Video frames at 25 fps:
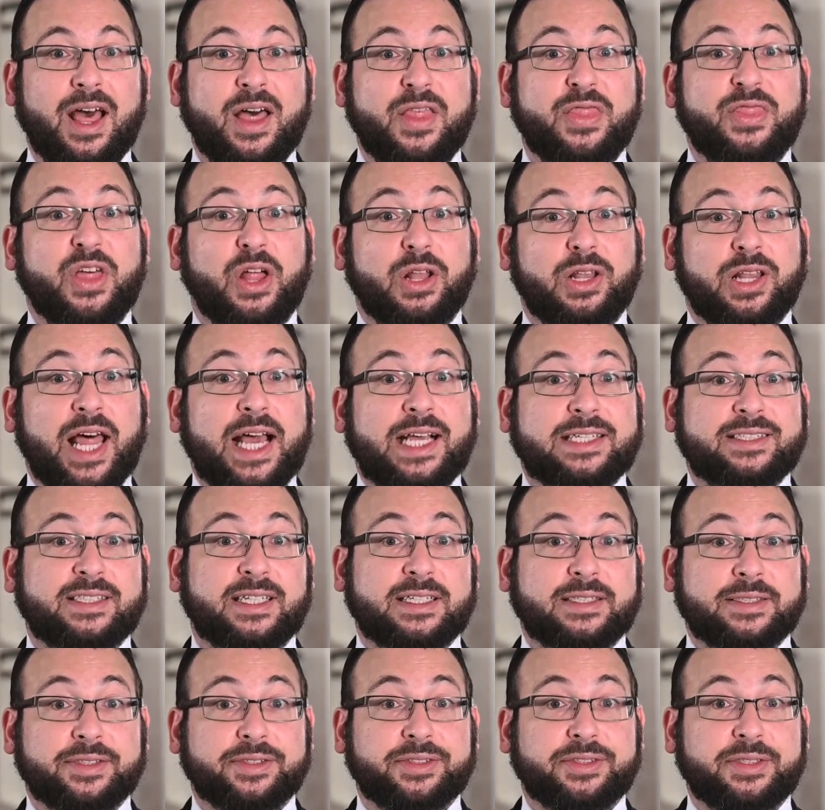The
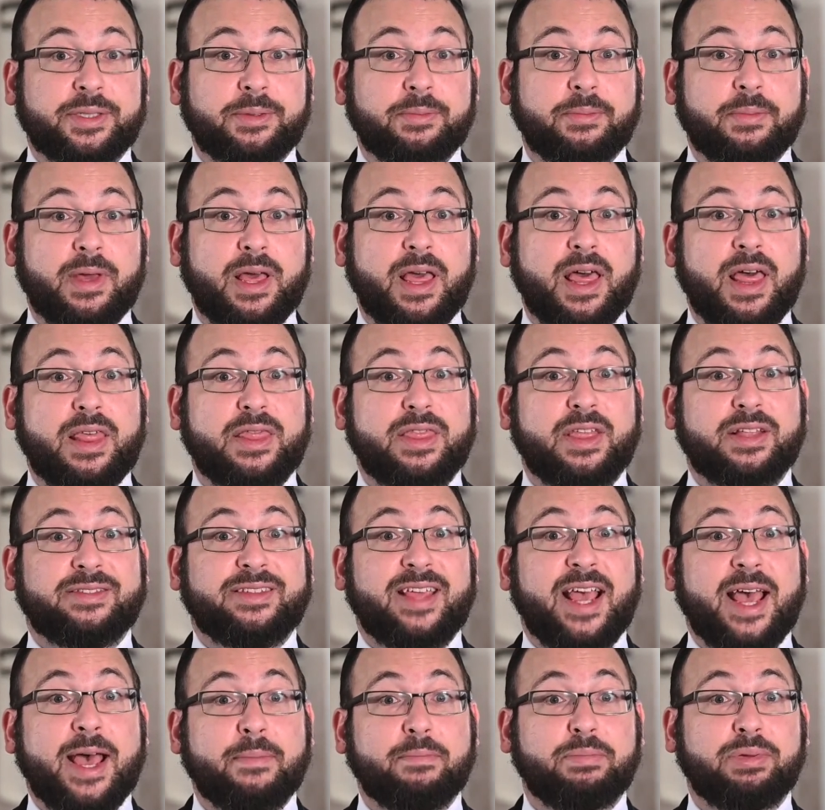lessons, the
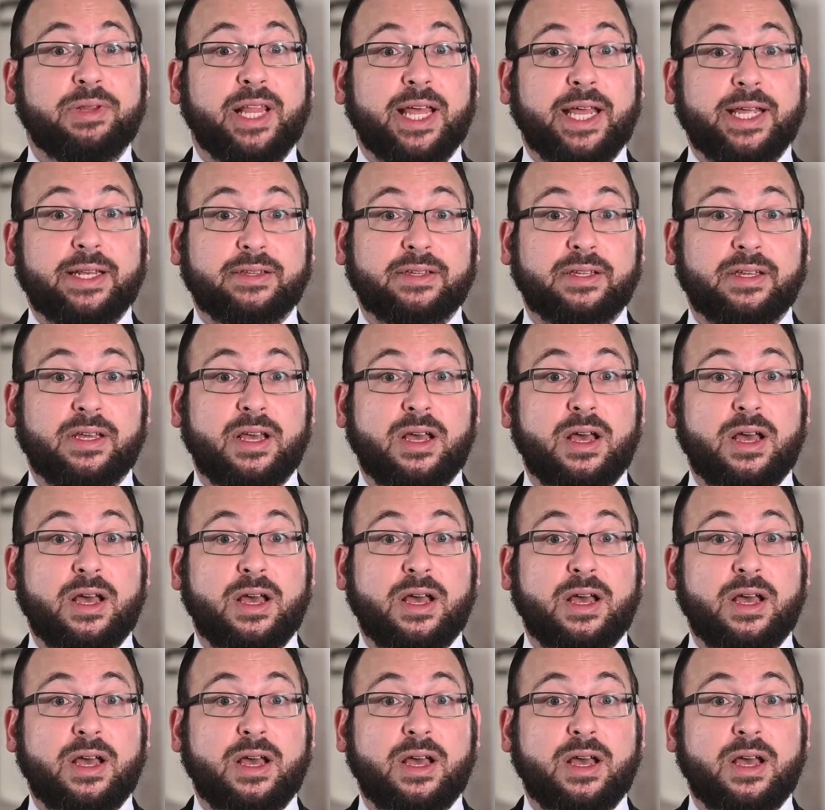template,